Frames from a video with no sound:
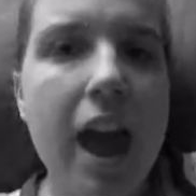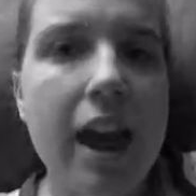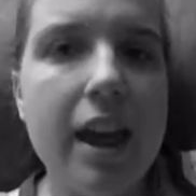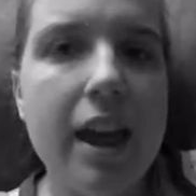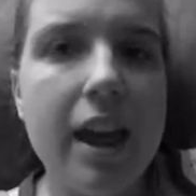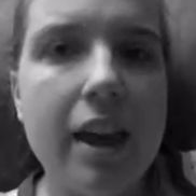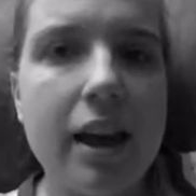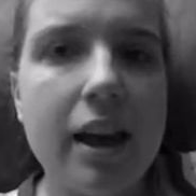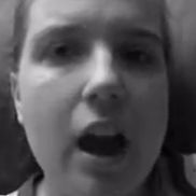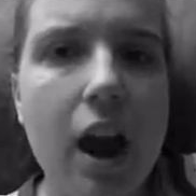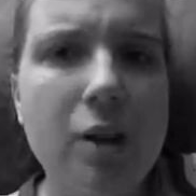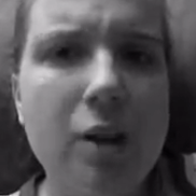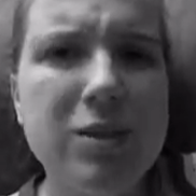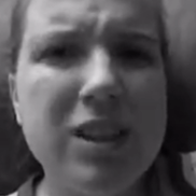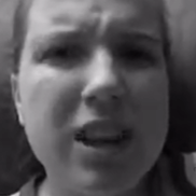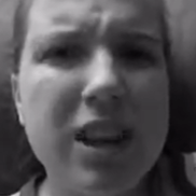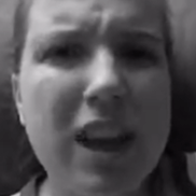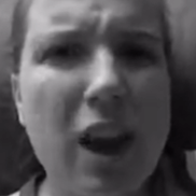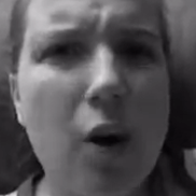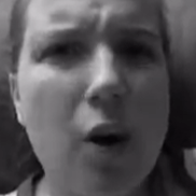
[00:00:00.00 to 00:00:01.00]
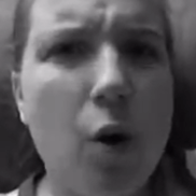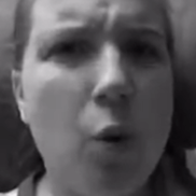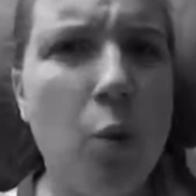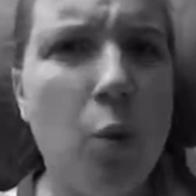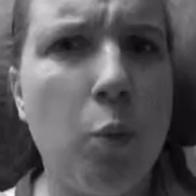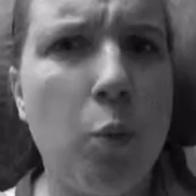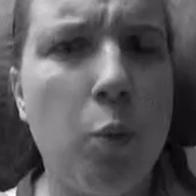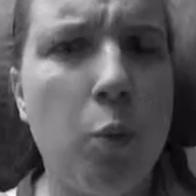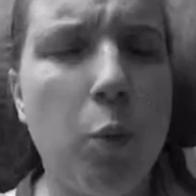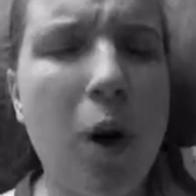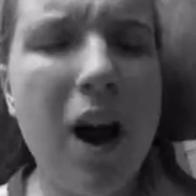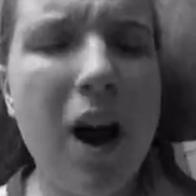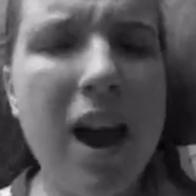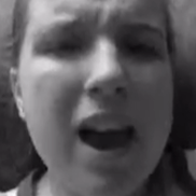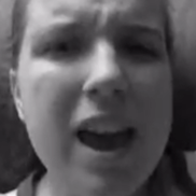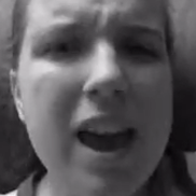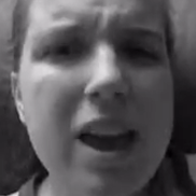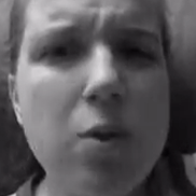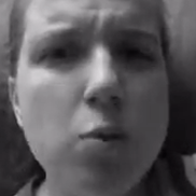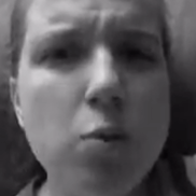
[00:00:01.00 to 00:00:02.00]
And I was like,
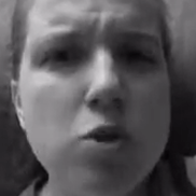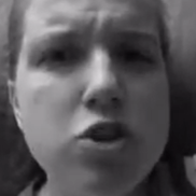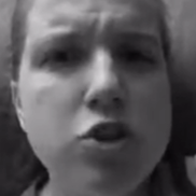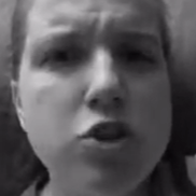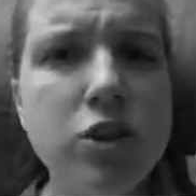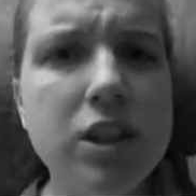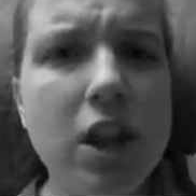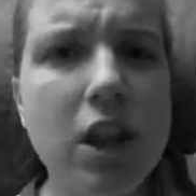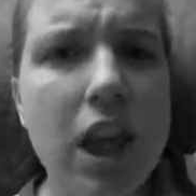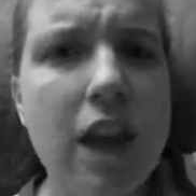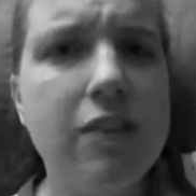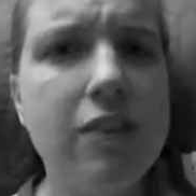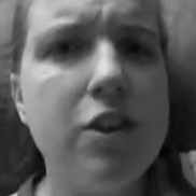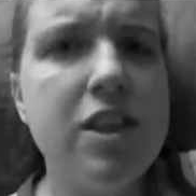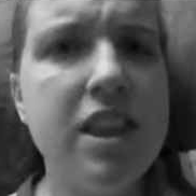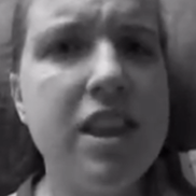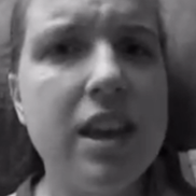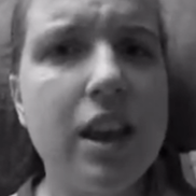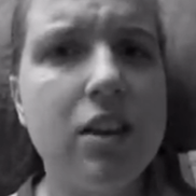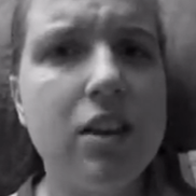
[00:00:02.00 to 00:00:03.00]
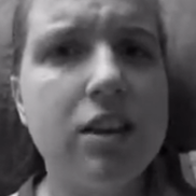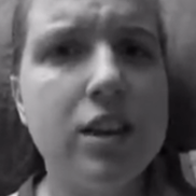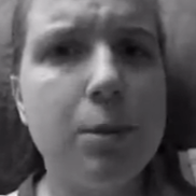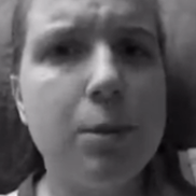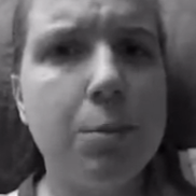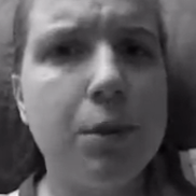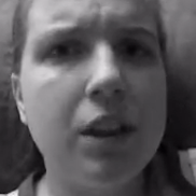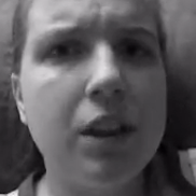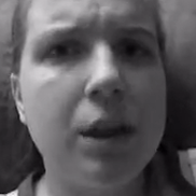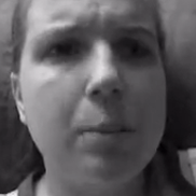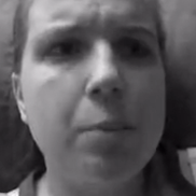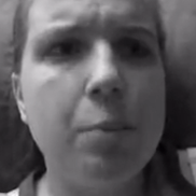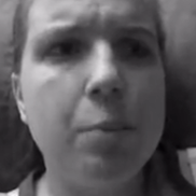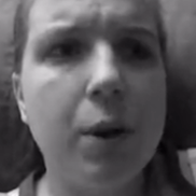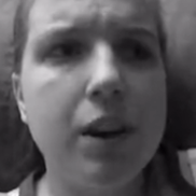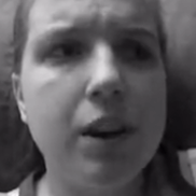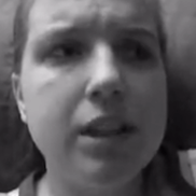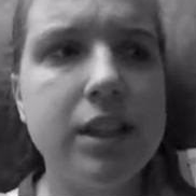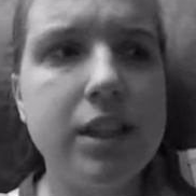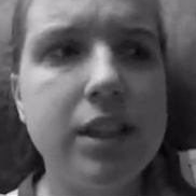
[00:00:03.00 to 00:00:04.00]
why would you sell everything else separately
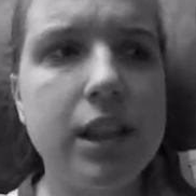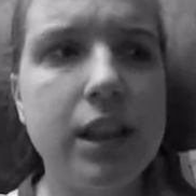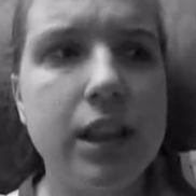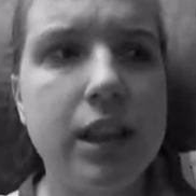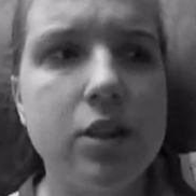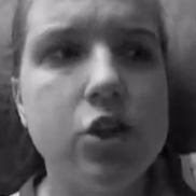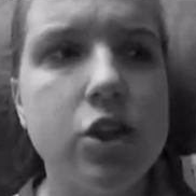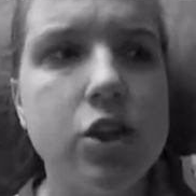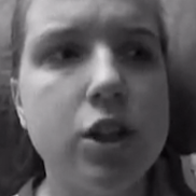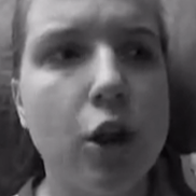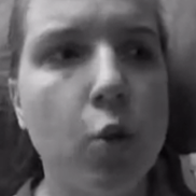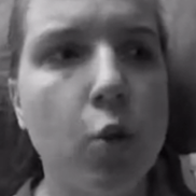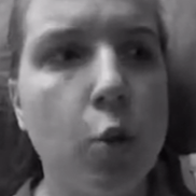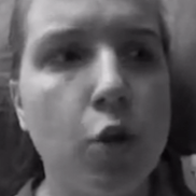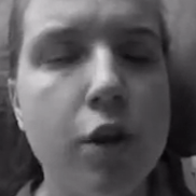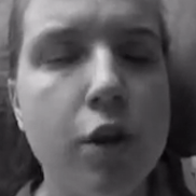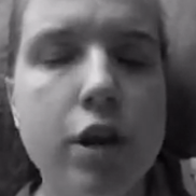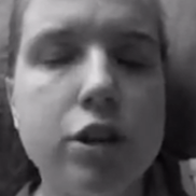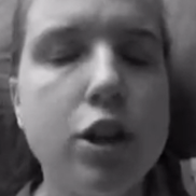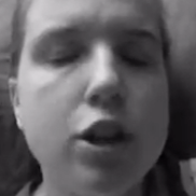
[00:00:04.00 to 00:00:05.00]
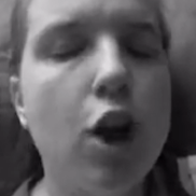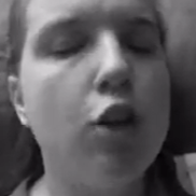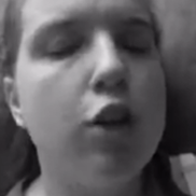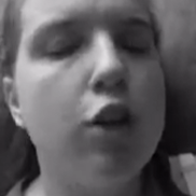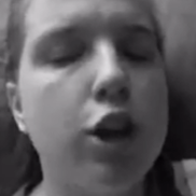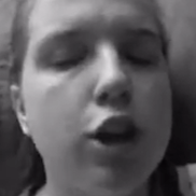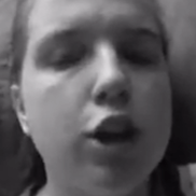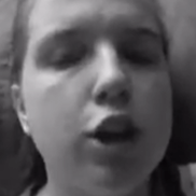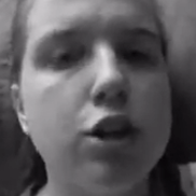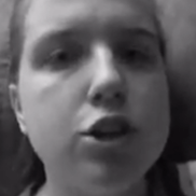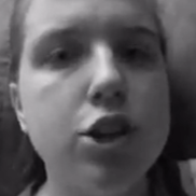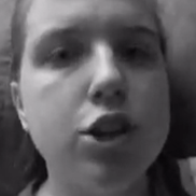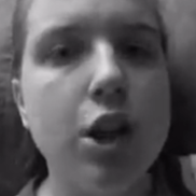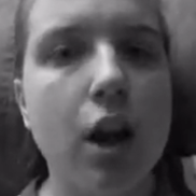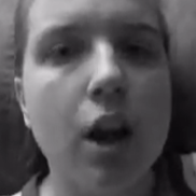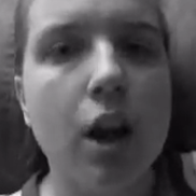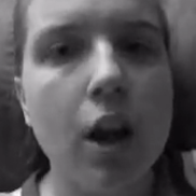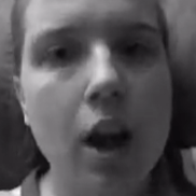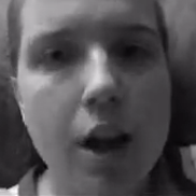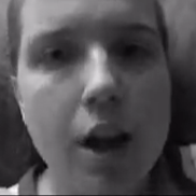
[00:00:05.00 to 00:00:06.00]
but a CD? And she's like, well, that's how they get
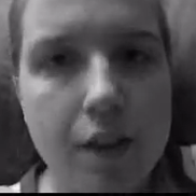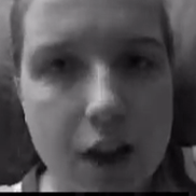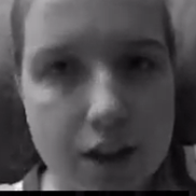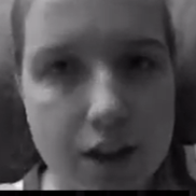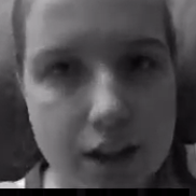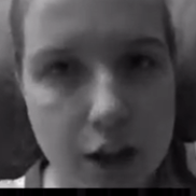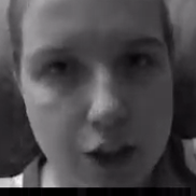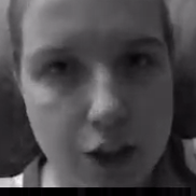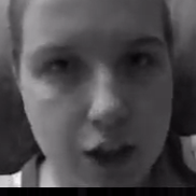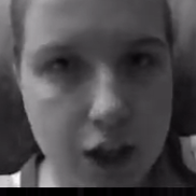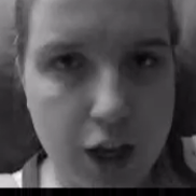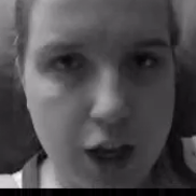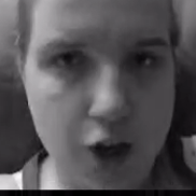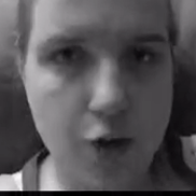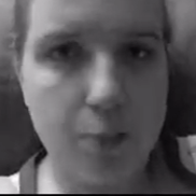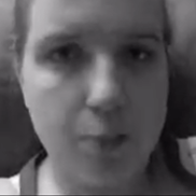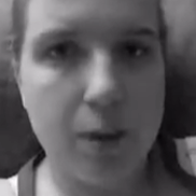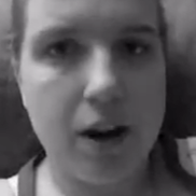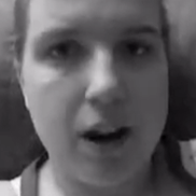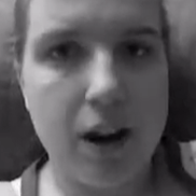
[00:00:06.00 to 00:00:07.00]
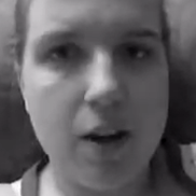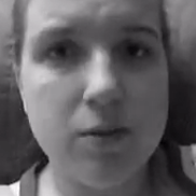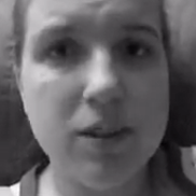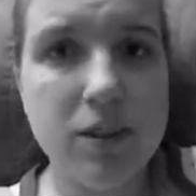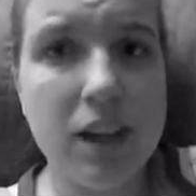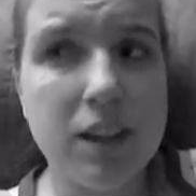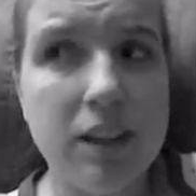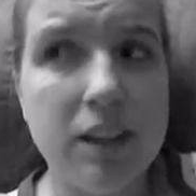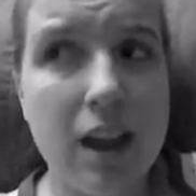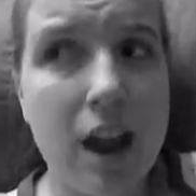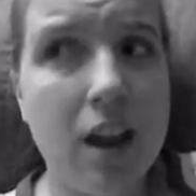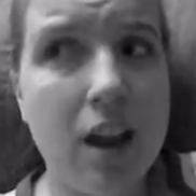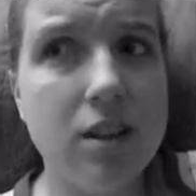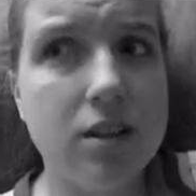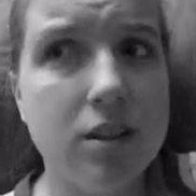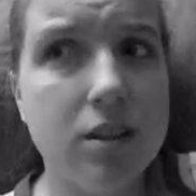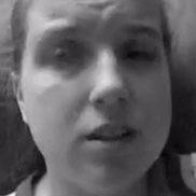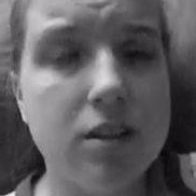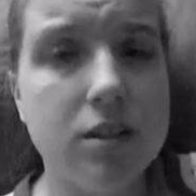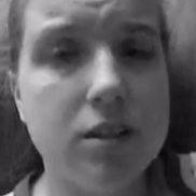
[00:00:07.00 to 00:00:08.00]
you. That's how they get your money. I was like,
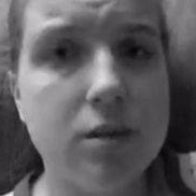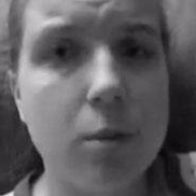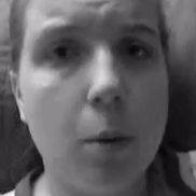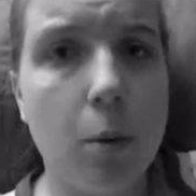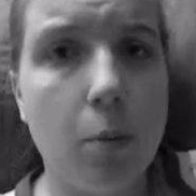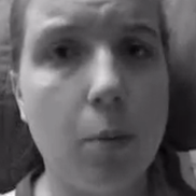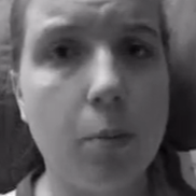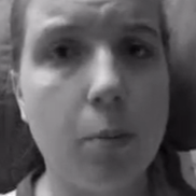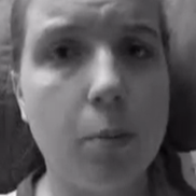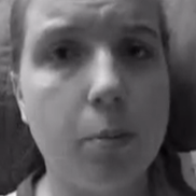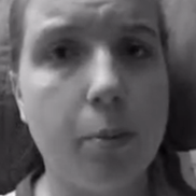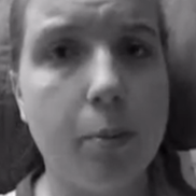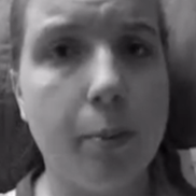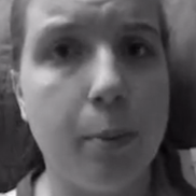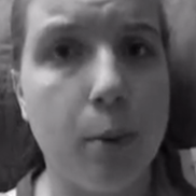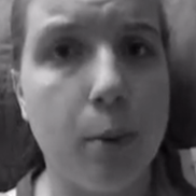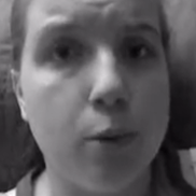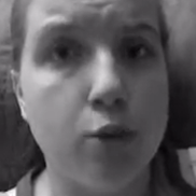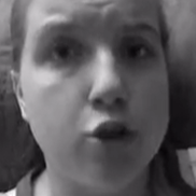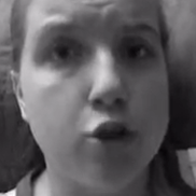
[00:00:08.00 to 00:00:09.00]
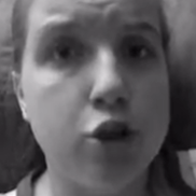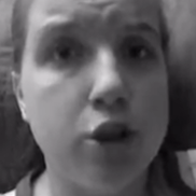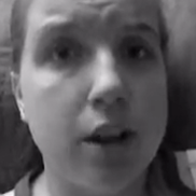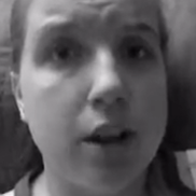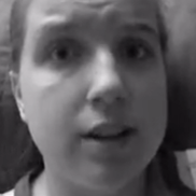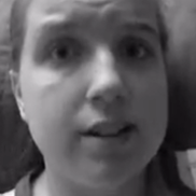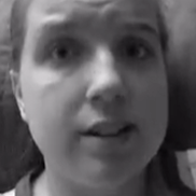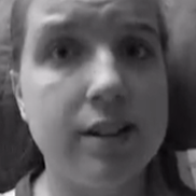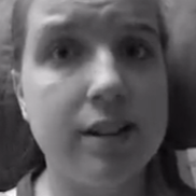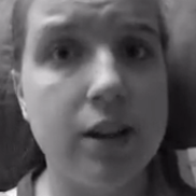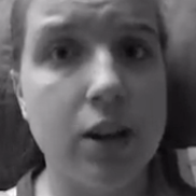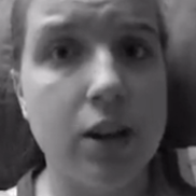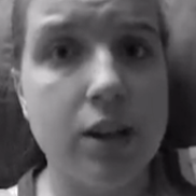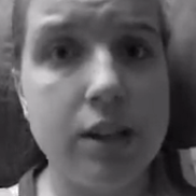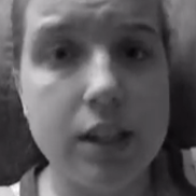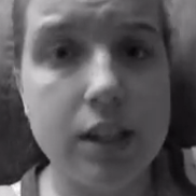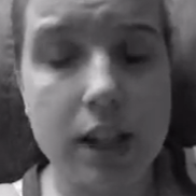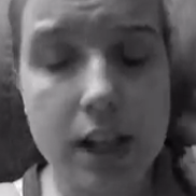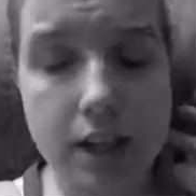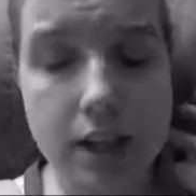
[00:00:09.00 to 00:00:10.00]
that's bullshit.
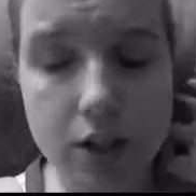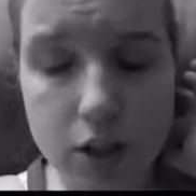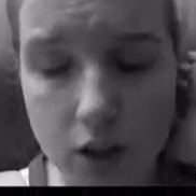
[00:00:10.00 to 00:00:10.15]
Seriously.